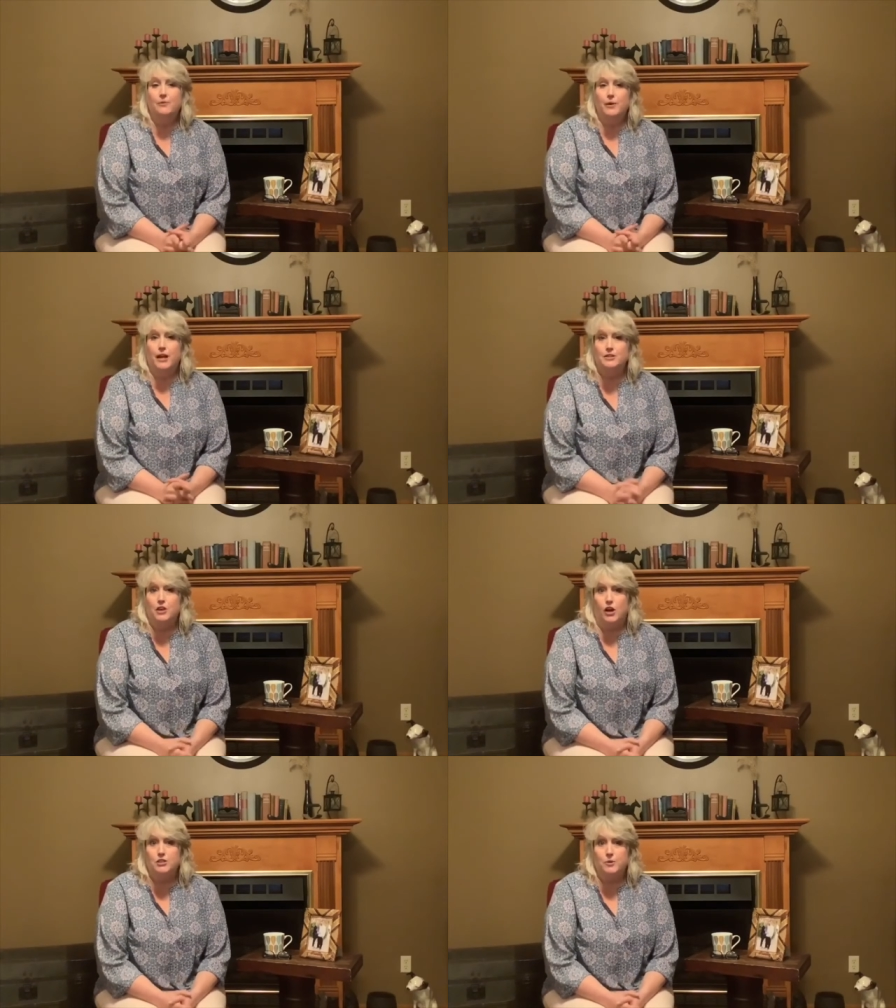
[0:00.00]
We
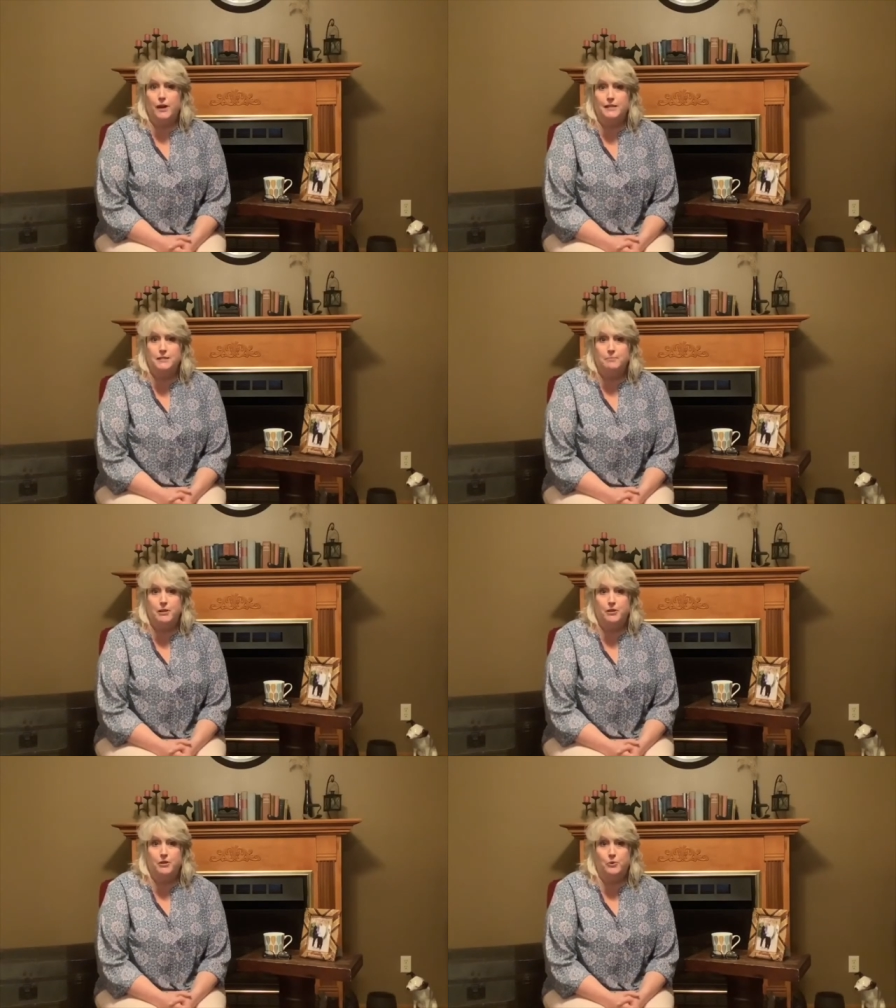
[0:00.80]
also had some
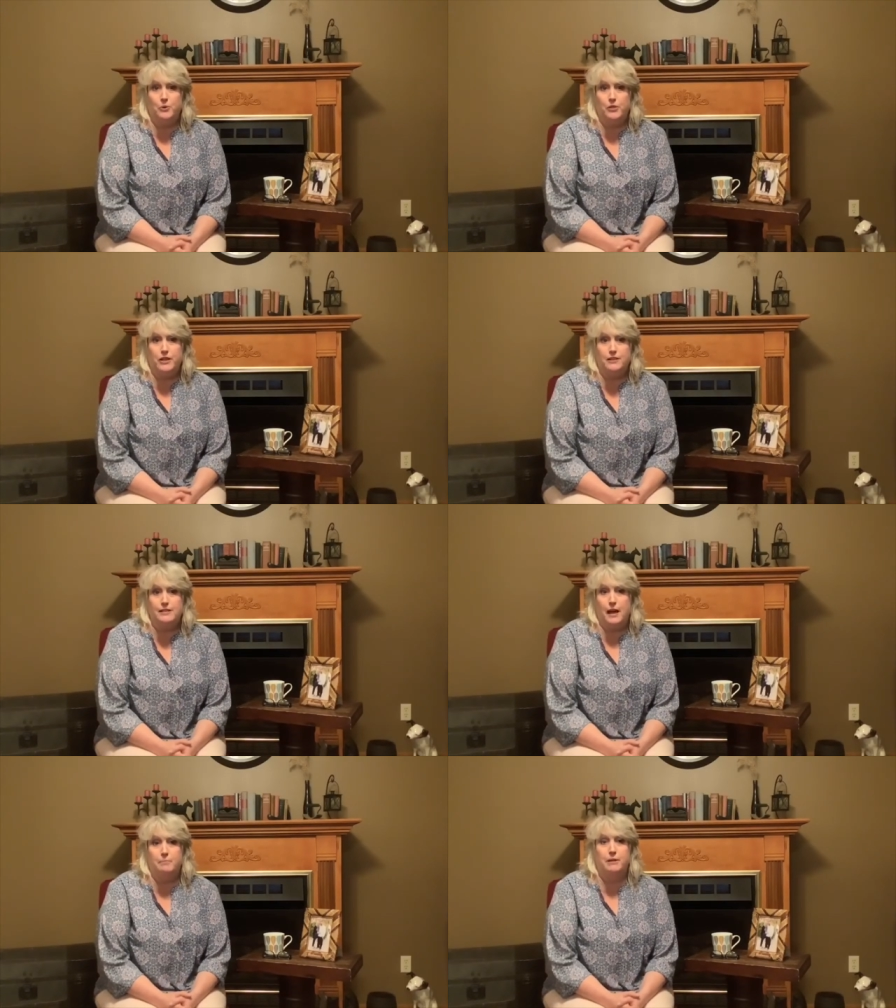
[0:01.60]
other cool things
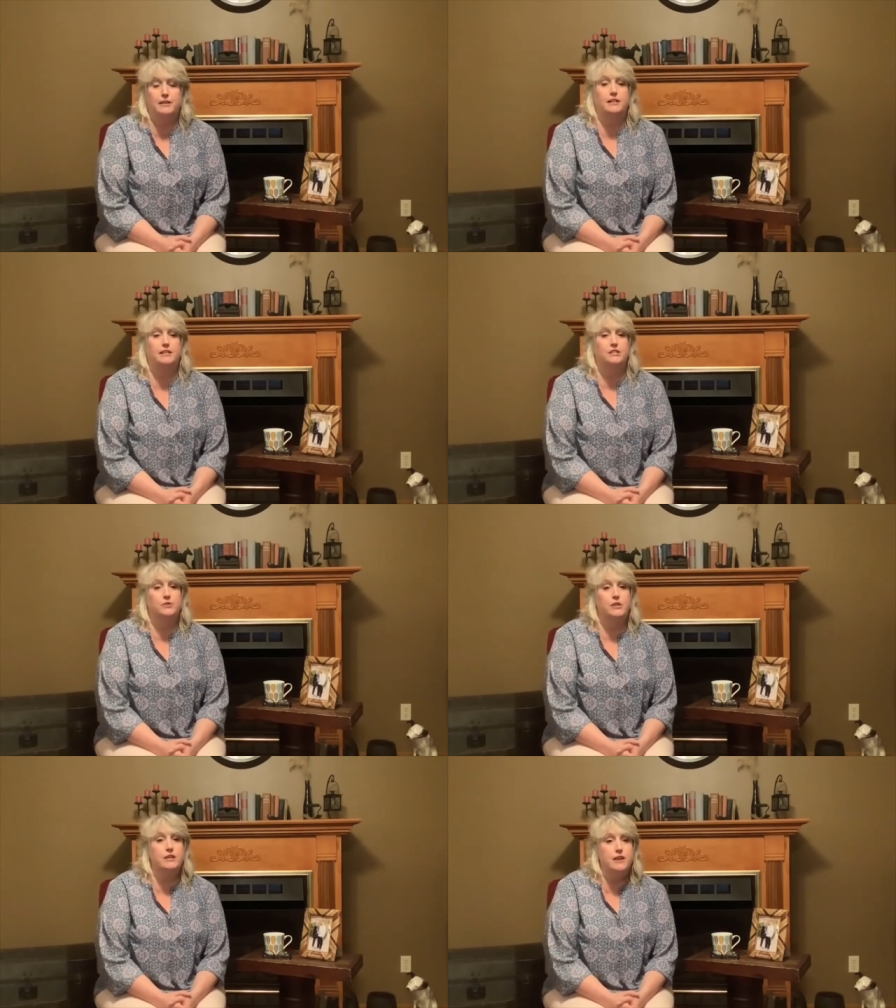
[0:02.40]
happen in
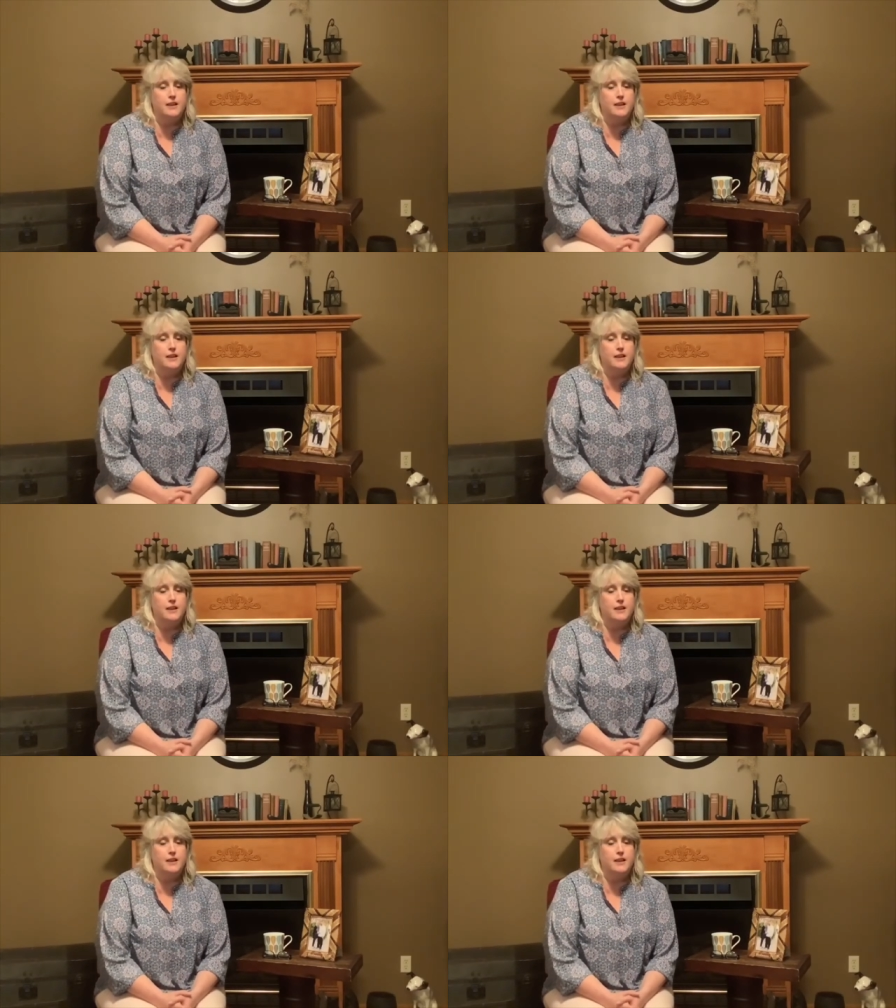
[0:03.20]
history.